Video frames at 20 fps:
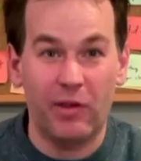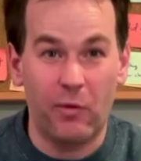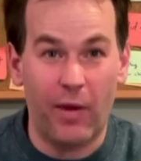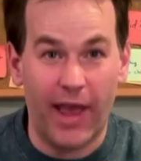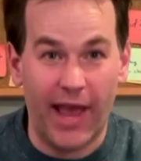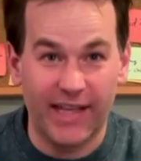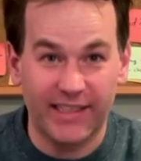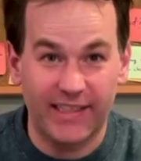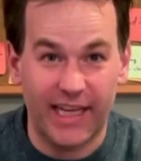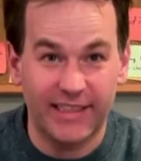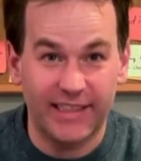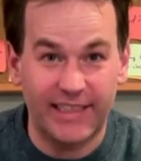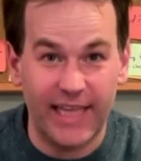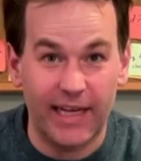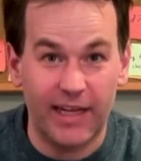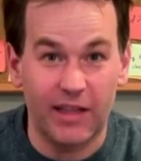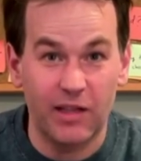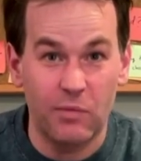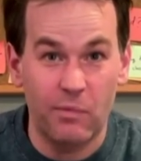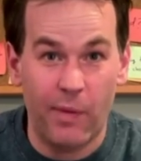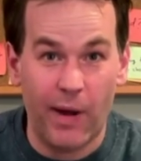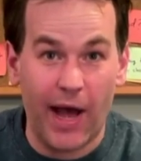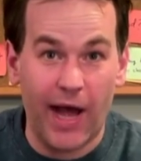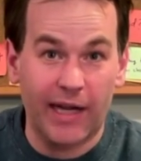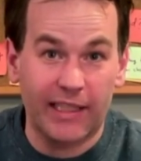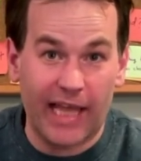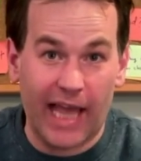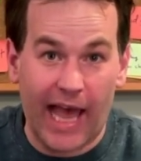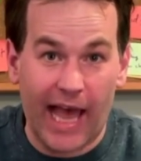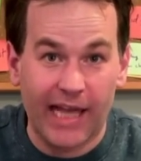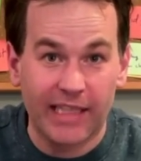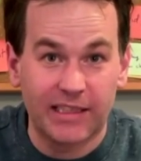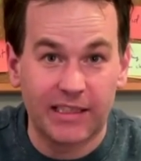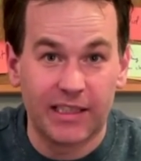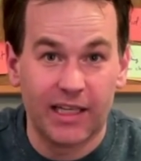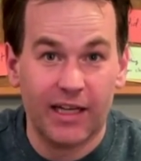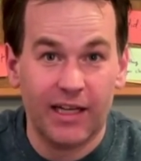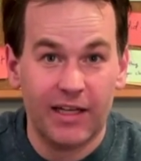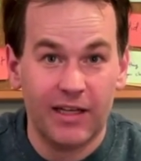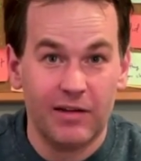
the way, as I said on the podcast,